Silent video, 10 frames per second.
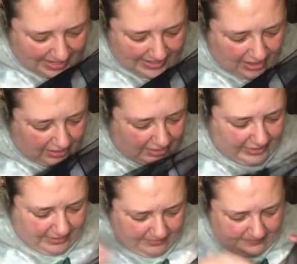
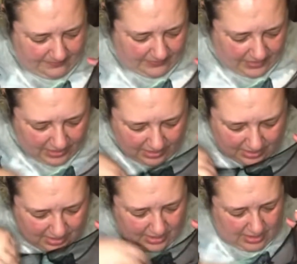color.
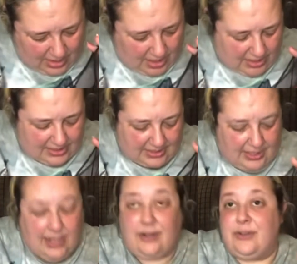Let's see.
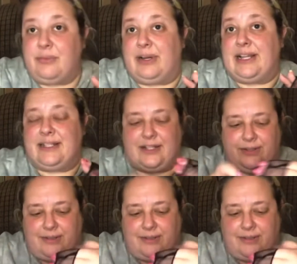I don't know the brand still.